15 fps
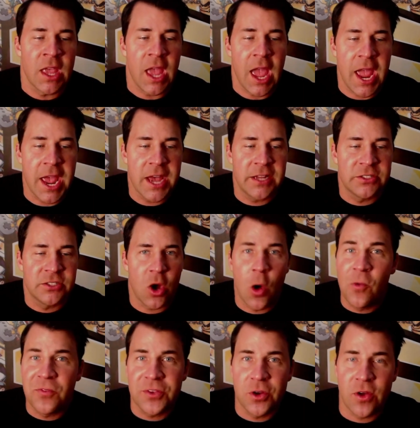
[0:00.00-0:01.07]
And
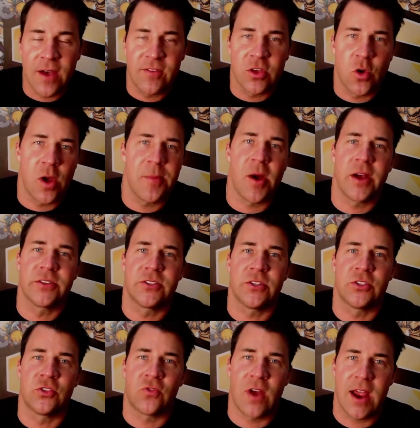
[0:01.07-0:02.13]
hopefully you don't have any
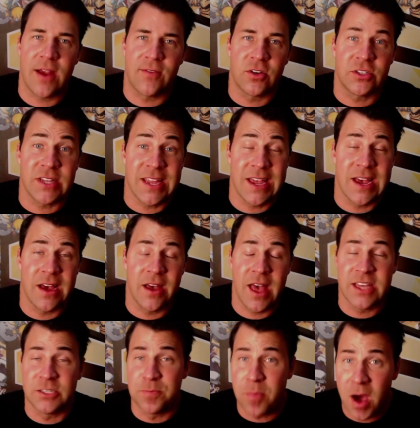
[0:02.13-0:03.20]
Coinbox drivers
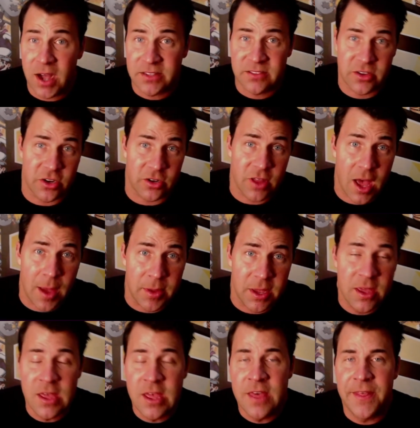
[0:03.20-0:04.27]
as bots in your
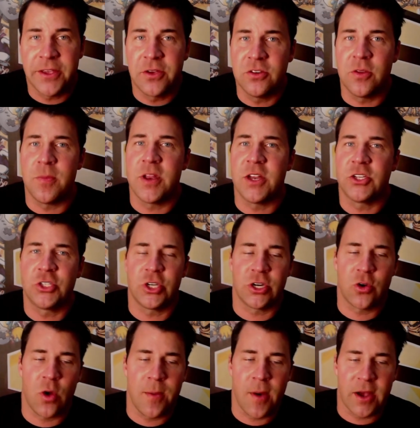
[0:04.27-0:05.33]
lobby that could diminish your
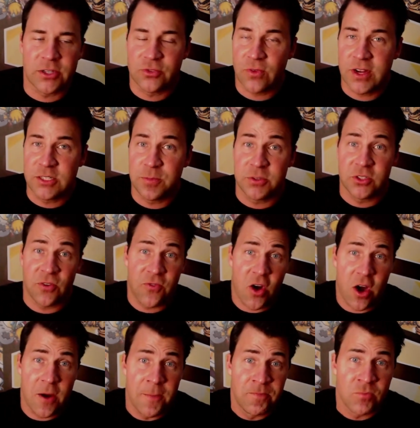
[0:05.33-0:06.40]
Coinbox rates. But so
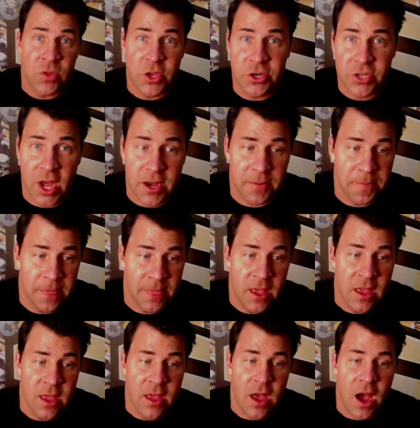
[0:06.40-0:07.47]
far, you're done.
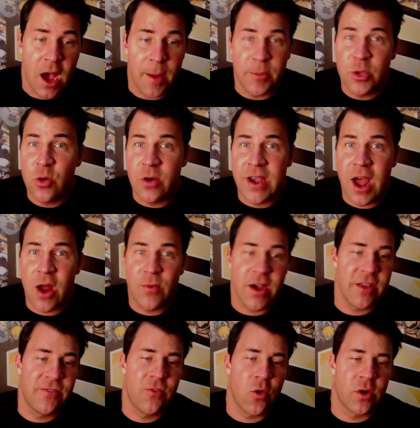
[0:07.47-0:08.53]
You are now
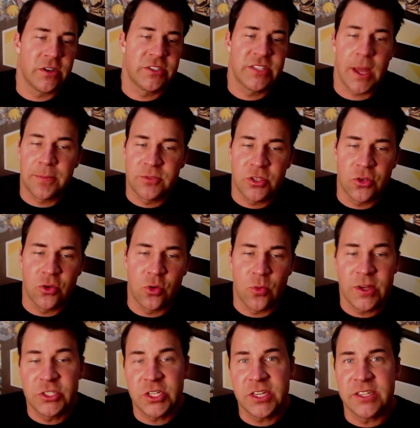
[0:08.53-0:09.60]
ready for step 2,
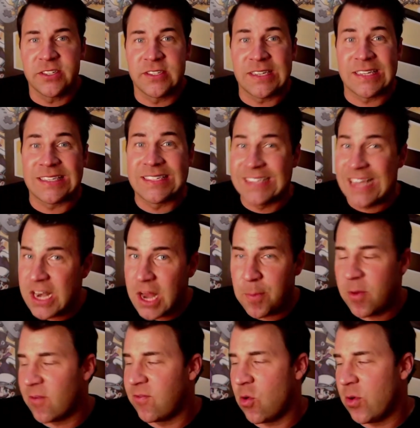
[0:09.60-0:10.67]
which is set
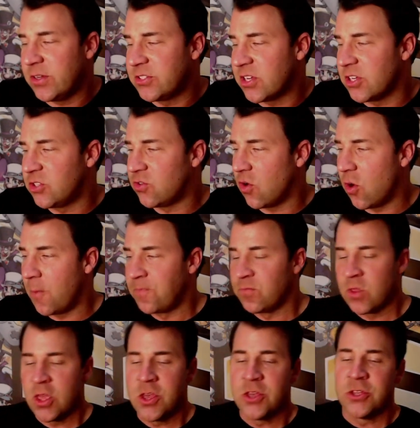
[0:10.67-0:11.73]
up voice control.
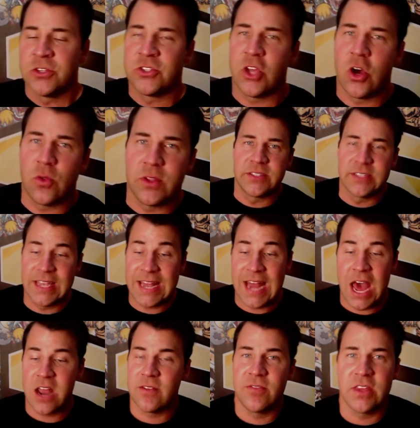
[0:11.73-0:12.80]
So get
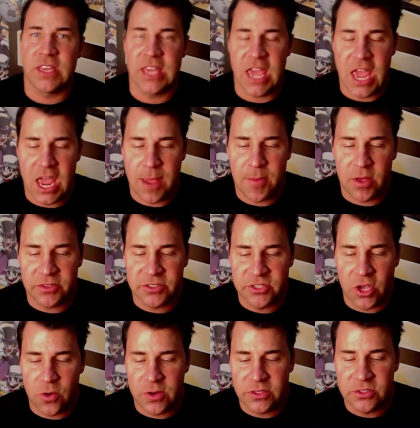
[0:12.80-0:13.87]
out of the game and let's
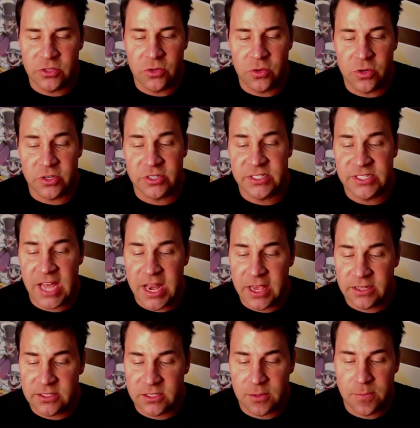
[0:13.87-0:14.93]
go into your
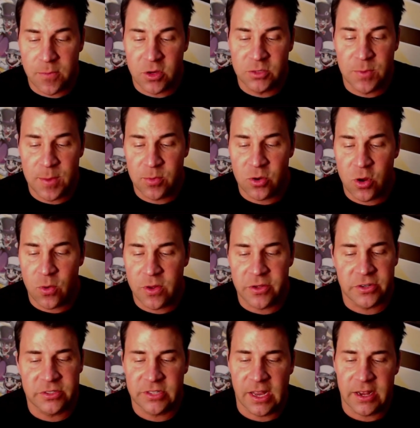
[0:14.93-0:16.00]
settings. Most people know where
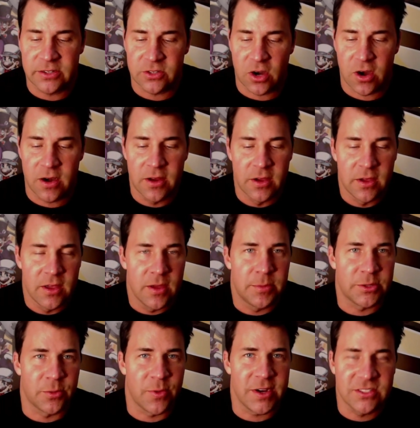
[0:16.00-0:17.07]
their settings are,
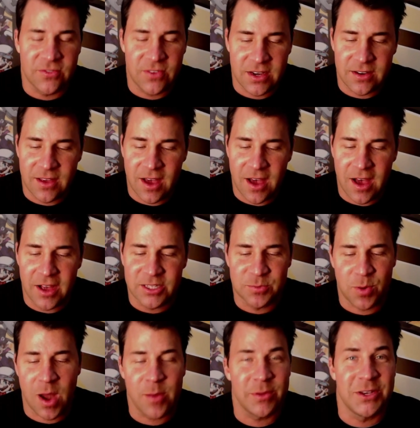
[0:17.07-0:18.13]
but the rest of it is
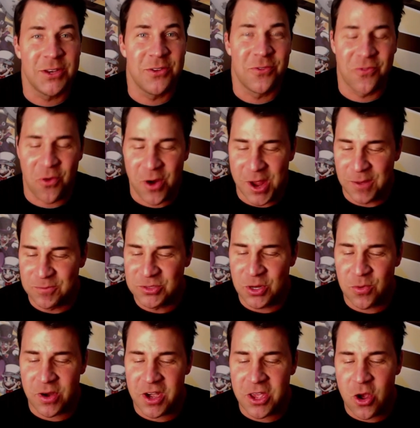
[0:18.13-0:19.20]
probably new for you. So
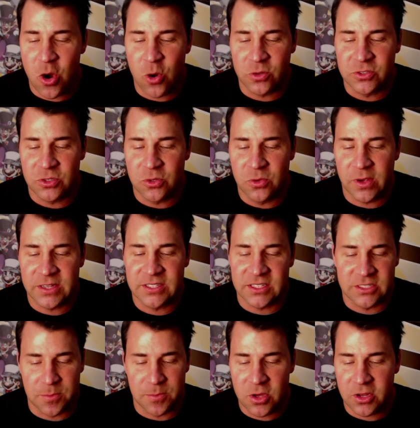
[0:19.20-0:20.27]
we're gonna go to
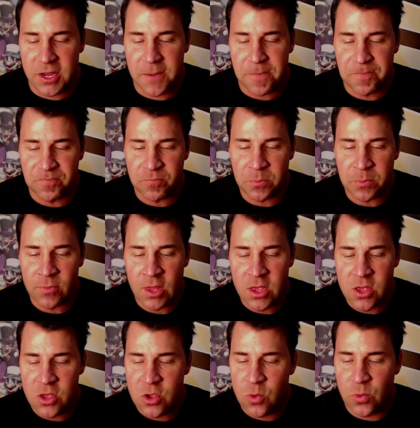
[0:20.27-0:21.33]
accessibility.
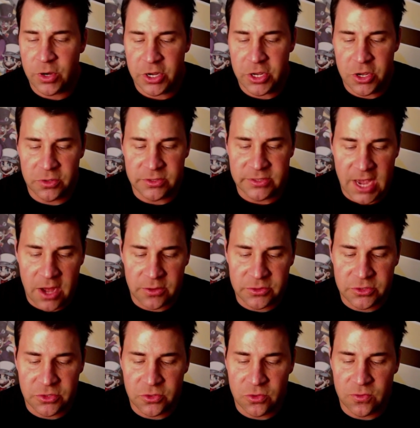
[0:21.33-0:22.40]
We're gonna go down
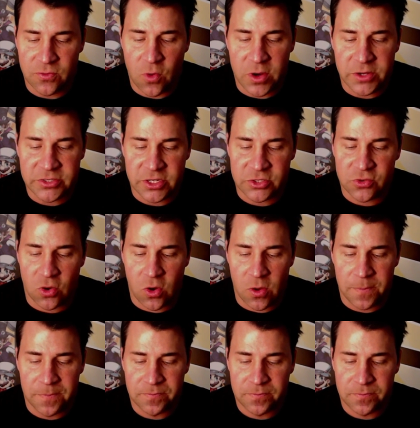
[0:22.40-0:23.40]
to voice control.